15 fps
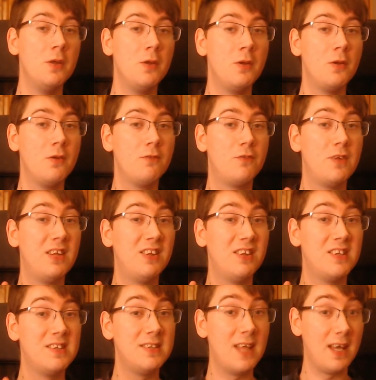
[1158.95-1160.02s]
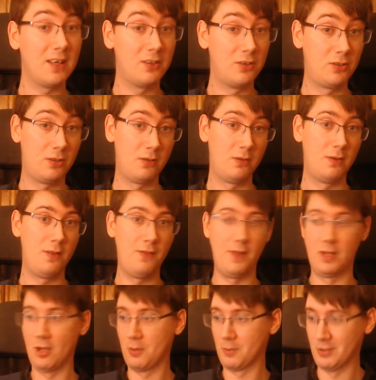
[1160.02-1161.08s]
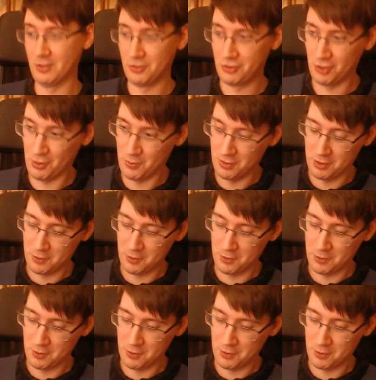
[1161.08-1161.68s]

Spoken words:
for this next thing I'm going to show you.